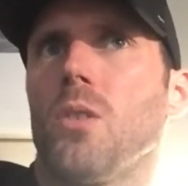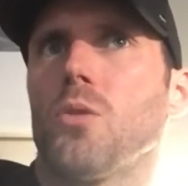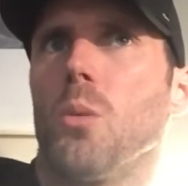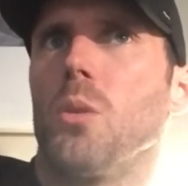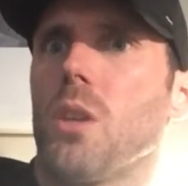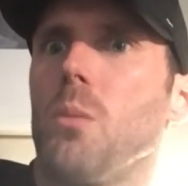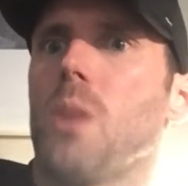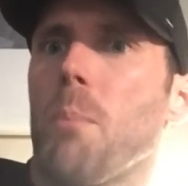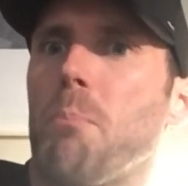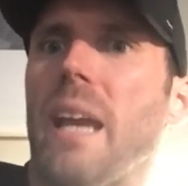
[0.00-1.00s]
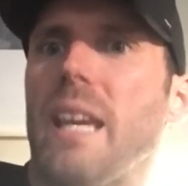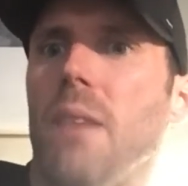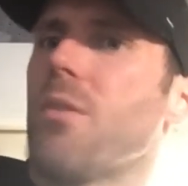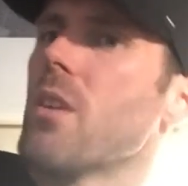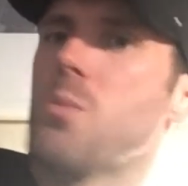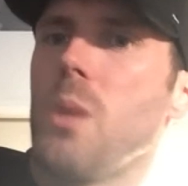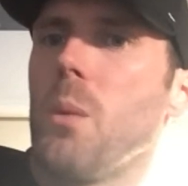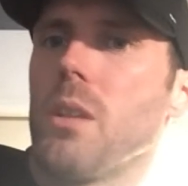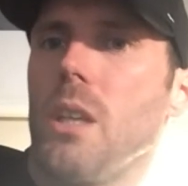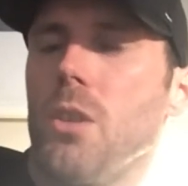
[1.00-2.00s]
So it was a big game for us. We
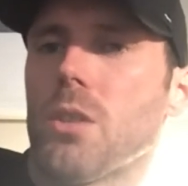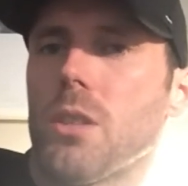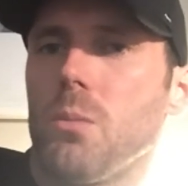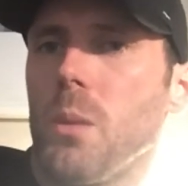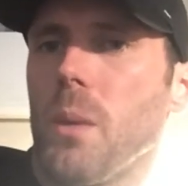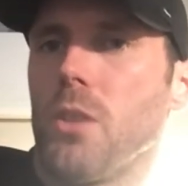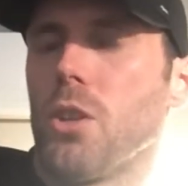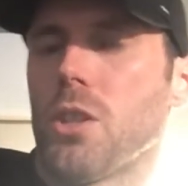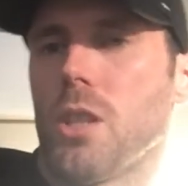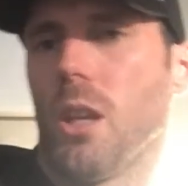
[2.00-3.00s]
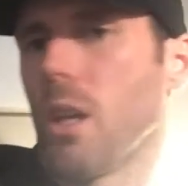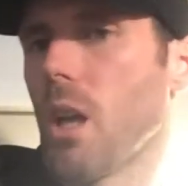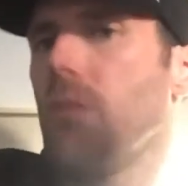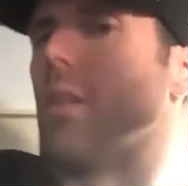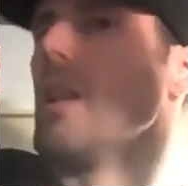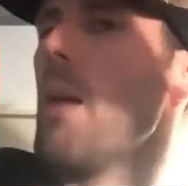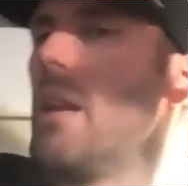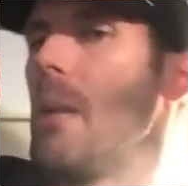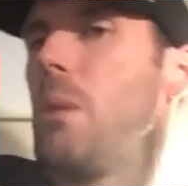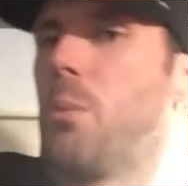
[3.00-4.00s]
weren't used to like having that
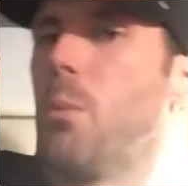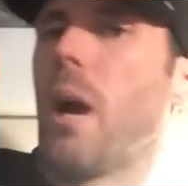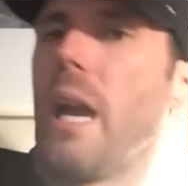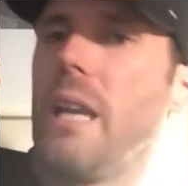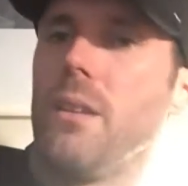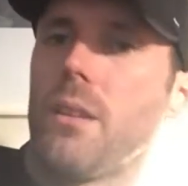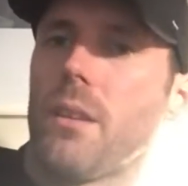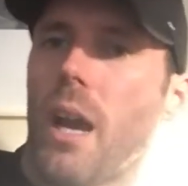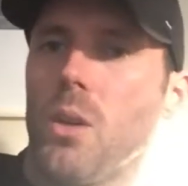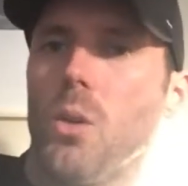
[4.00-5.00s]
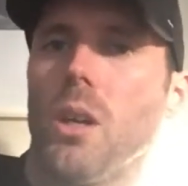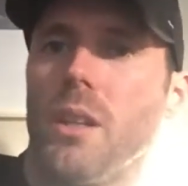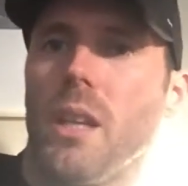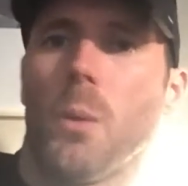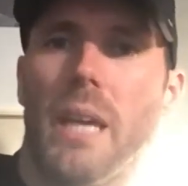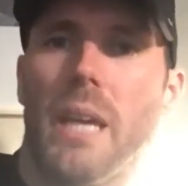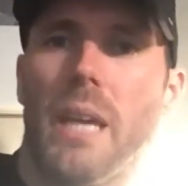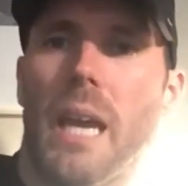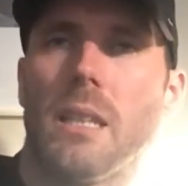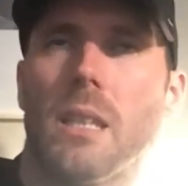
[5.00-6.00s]
many people behind that goal in the away
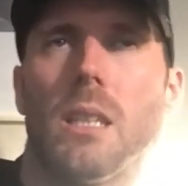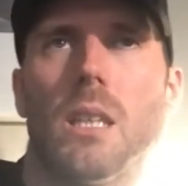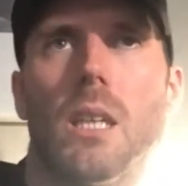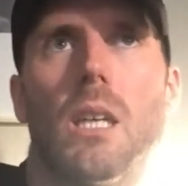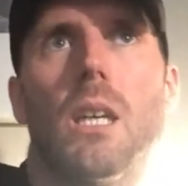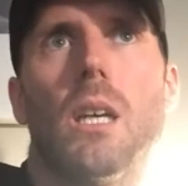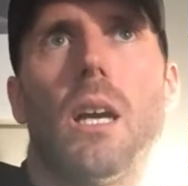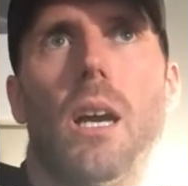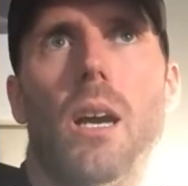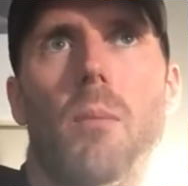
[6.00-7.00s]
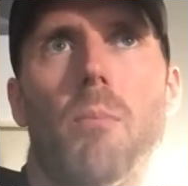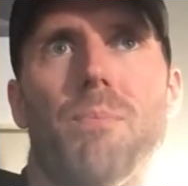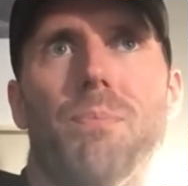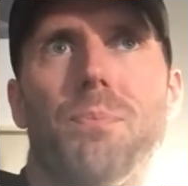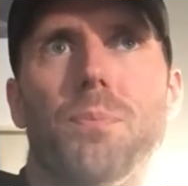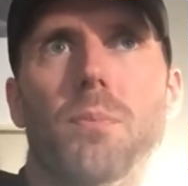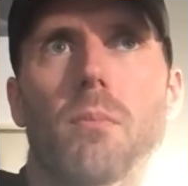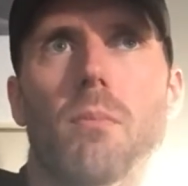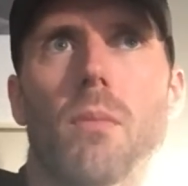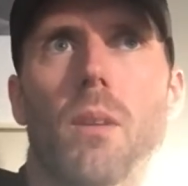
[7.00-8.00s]
end.
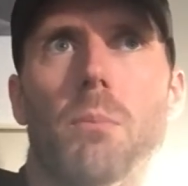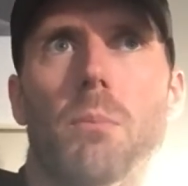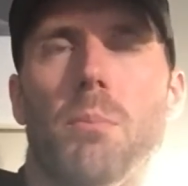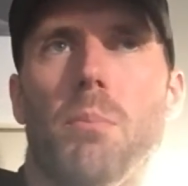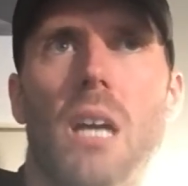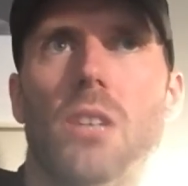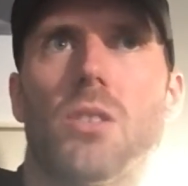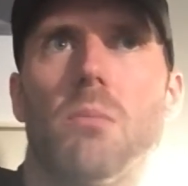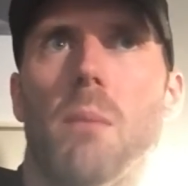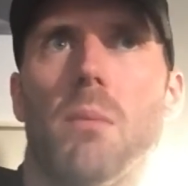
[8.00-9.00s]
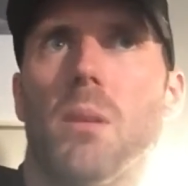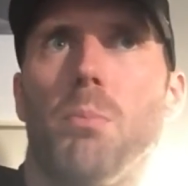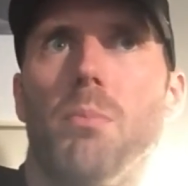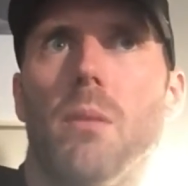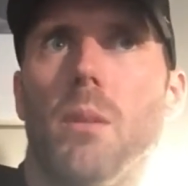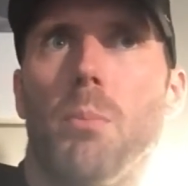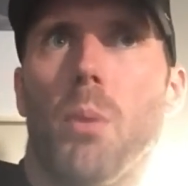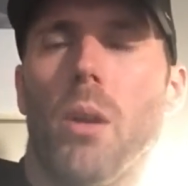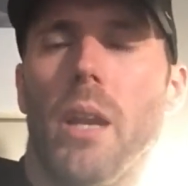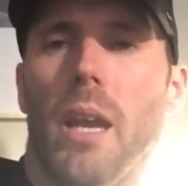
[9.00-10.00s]
But I just remember the
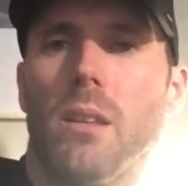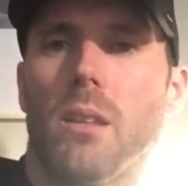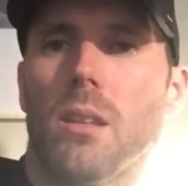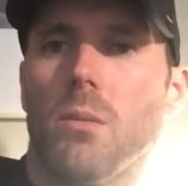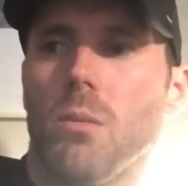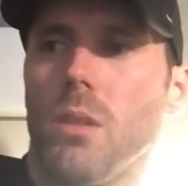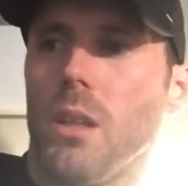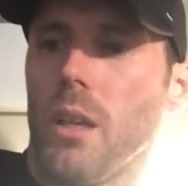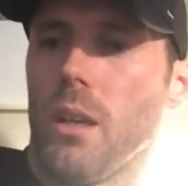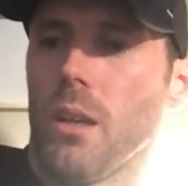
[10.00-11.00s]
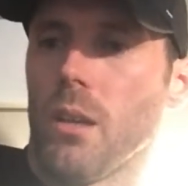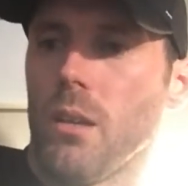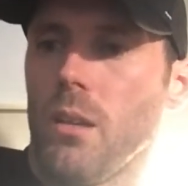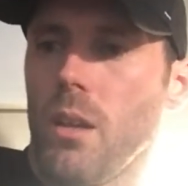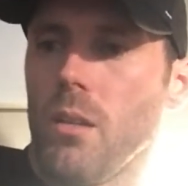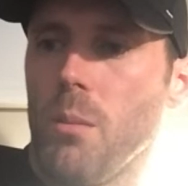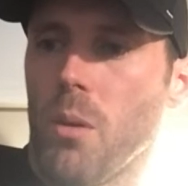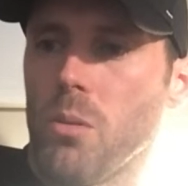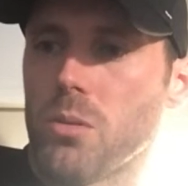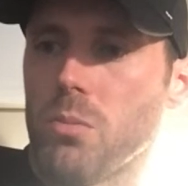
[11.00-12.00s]
pointy end when the
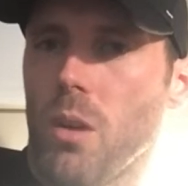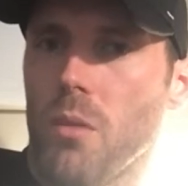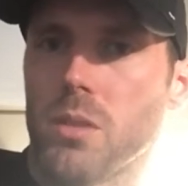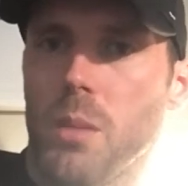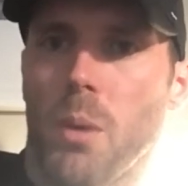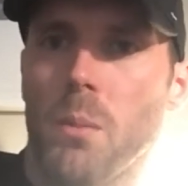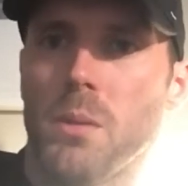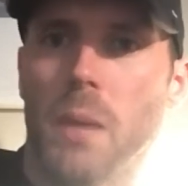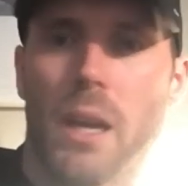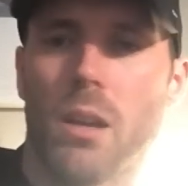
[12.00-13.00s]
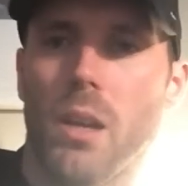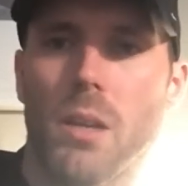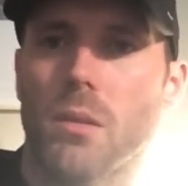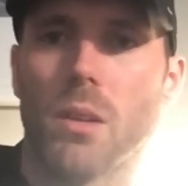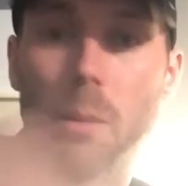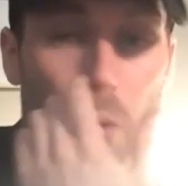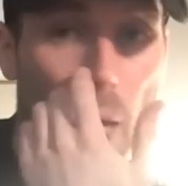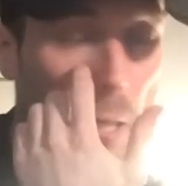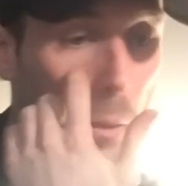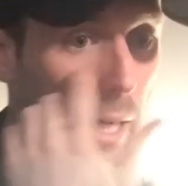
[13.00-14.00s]
ball's obviously popped to me. I couldn't put it
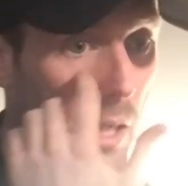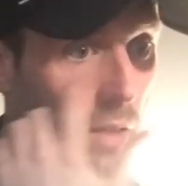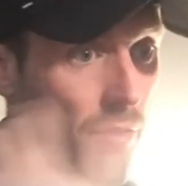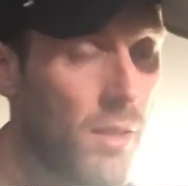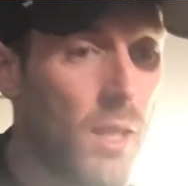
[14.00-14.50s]
in quick enough.